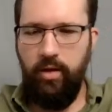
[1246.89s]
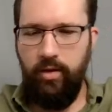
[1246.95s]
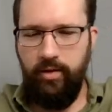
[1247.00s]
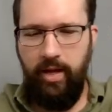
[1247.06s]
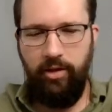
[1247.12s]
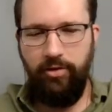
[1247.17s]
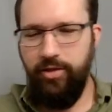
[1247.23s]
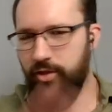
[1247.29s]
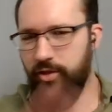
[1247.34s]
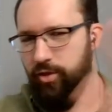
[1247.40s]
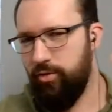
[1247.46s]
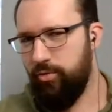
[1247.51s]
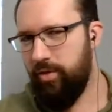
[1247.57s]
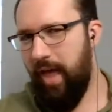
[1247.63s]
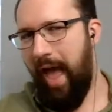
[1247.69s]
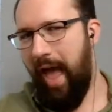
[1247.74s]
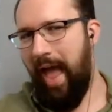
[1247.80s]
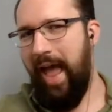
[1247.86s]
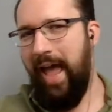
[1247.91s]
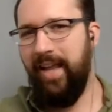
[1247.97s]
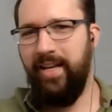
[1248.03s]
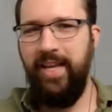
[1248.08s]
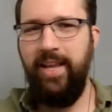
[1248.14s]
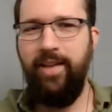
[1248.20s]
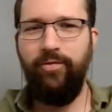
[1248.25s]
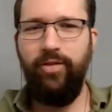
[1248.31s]
They'll just do that,
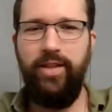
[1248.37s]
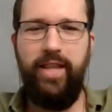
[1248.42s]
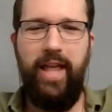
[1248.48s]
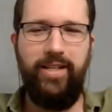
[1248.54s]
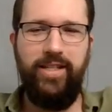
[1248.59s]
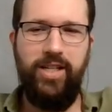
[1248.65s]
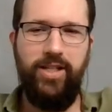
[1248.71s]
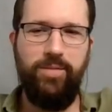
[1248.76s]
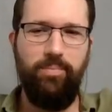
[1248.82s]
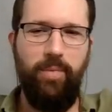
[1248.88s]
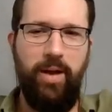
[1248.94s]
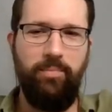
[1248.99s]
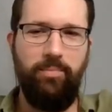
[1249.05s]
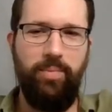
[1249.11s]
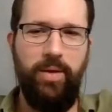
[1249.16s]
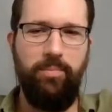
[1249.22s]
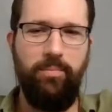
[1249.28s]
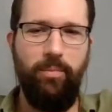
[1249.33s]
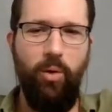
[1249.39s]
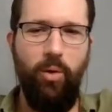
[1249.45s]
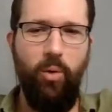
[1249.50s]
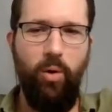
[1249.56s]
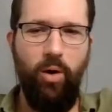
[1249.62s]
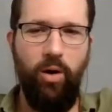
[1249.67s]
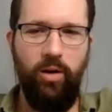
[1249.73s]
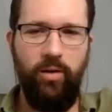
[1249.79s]
and even this might be
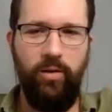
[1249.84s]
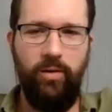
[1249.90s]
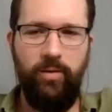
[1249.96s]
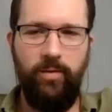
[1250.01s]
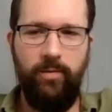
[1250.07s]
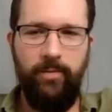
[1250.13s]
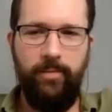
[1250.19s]
more.